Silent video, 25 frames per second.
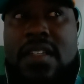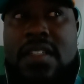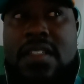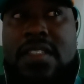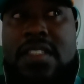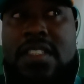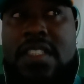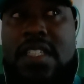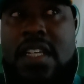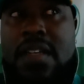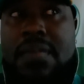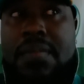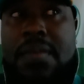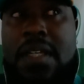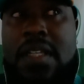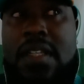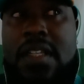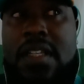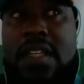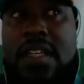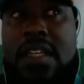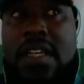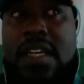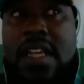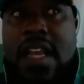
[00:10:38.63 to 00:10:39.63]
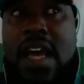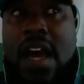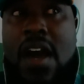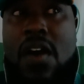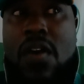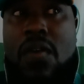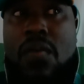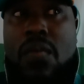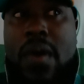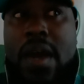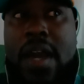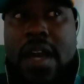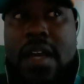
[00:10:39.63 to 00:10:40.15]
seemingly can
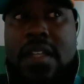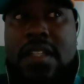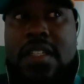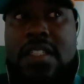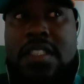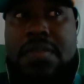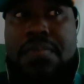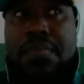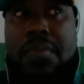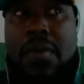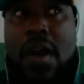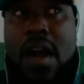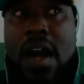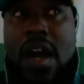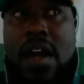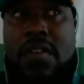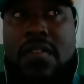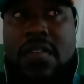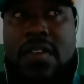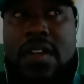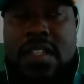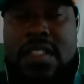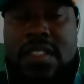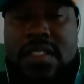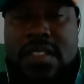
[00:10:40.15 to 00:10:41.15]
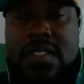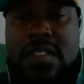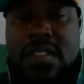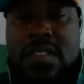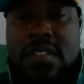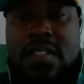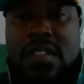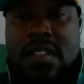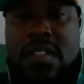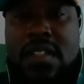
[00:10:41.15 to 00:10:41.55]
outweigh this progress.